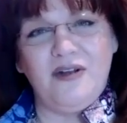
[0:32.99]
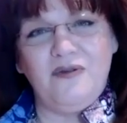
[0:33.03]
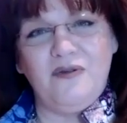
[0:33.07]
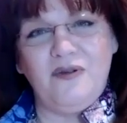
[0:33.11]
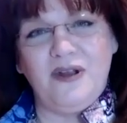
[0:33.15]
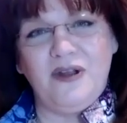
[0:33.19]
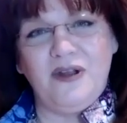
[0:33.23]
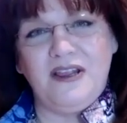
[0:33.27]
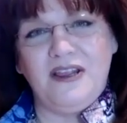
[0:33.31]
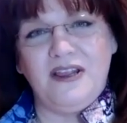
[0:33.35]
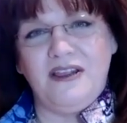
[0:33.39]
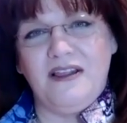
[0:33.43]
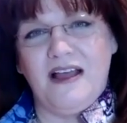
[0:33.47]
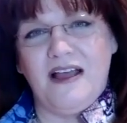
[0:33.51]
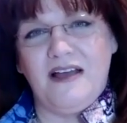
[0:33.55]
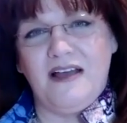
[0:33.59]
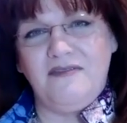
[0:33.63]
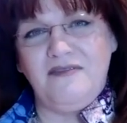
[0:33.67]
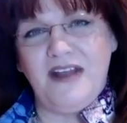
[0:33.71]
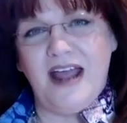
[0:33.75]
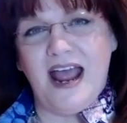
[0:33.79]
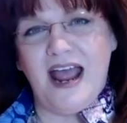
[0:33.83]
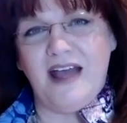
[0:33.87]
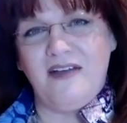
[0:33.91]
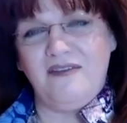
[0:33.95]
We'd love
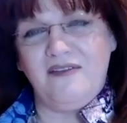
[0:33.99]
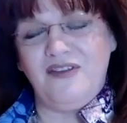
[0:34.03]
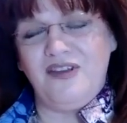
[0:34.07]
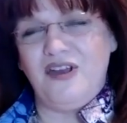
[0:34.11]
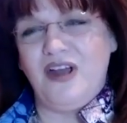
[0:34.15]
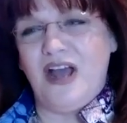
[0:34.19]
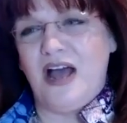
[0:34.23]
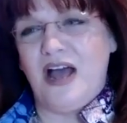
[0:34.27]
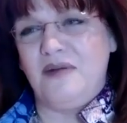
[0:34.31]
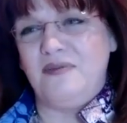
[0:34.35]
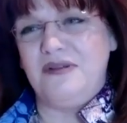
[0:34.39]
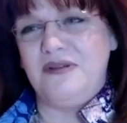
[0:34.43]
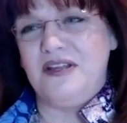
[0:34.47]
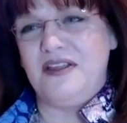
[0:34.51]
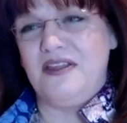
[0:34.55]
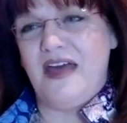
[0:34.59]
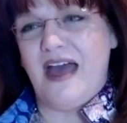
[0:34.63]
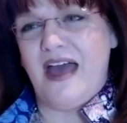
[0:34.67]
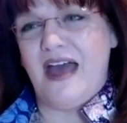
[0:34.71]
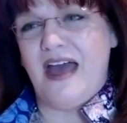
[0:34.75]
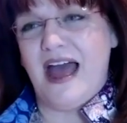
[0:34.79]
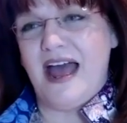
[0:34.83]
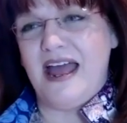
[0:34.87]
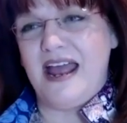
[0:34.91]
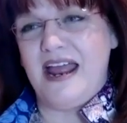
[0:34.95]
to have you come to
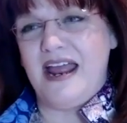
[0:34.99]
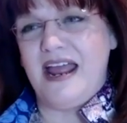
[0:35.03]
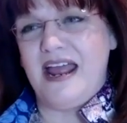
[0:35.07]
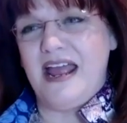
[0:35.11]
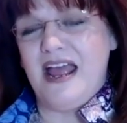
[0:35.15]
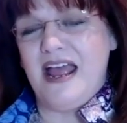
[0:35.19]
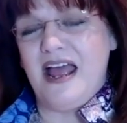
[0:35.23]
that.